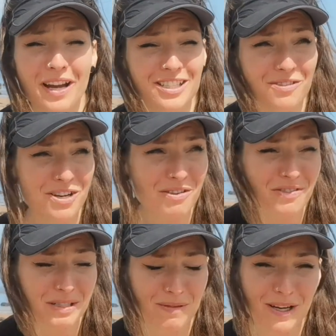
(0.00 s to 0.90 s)
I don't know if
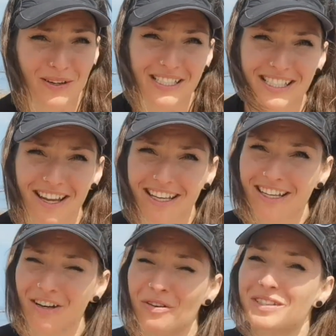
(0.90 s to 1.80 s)
it's because, like,
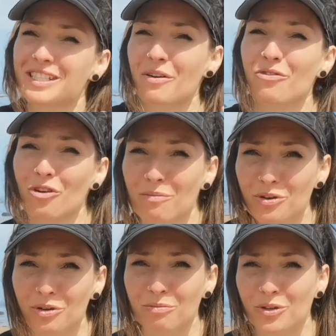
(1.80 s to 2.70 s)
obviously I'm from
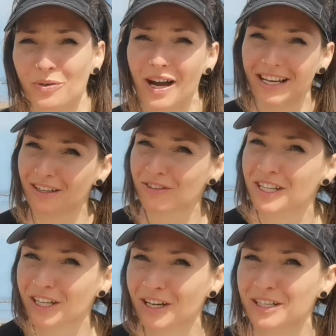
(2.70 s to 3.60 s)
Cornwall, I live near
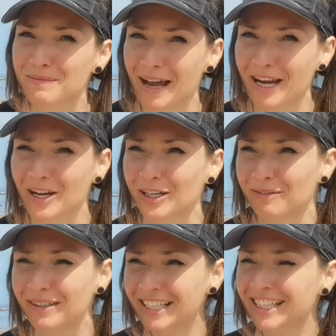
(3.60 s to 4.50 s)
the coast back home.